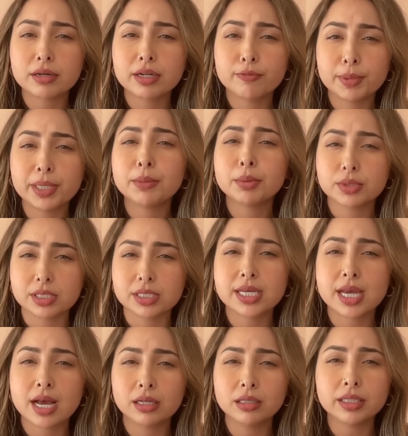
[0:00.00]
have been able to
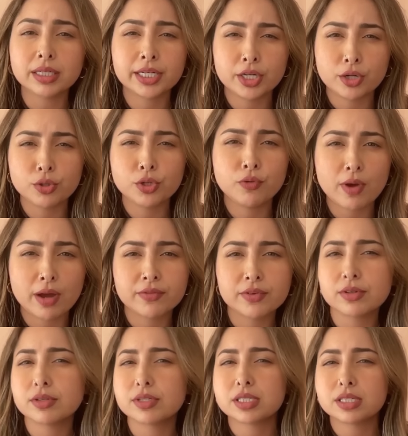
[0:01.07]
tell and i know you have
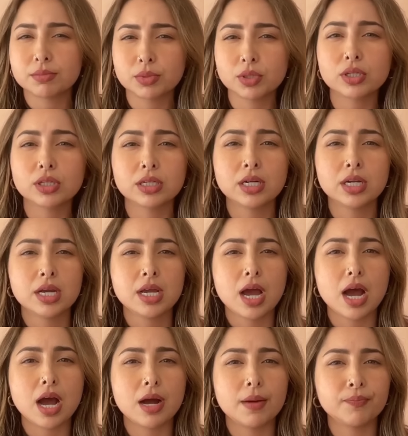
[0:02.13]
a, similar
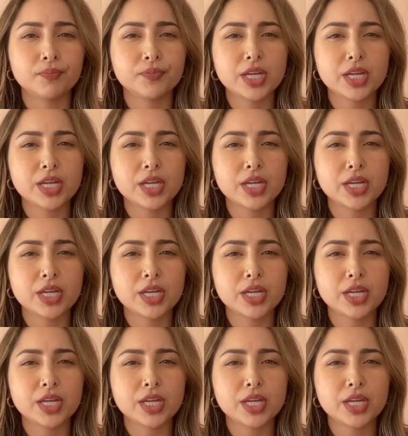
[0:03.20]
um, mm-hmm.